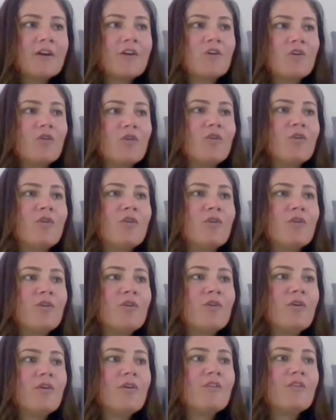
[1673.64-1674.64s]

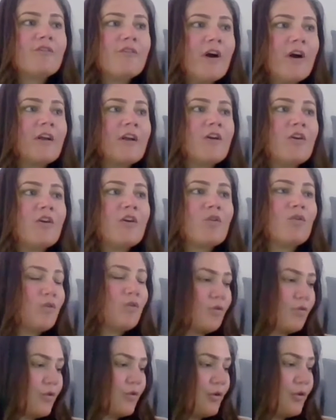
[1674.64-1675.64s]
your
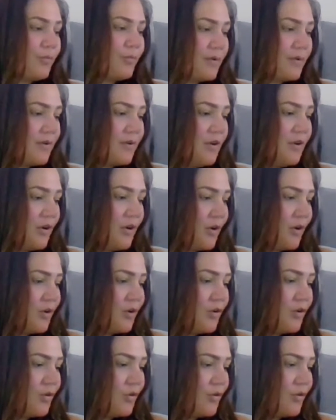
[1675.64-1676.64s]
group, you know,
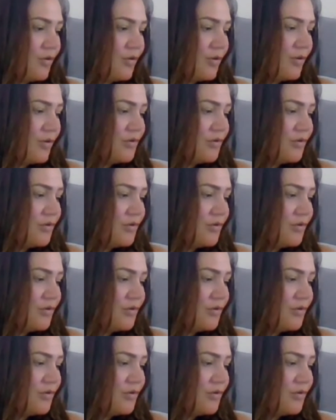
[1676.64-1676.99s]
your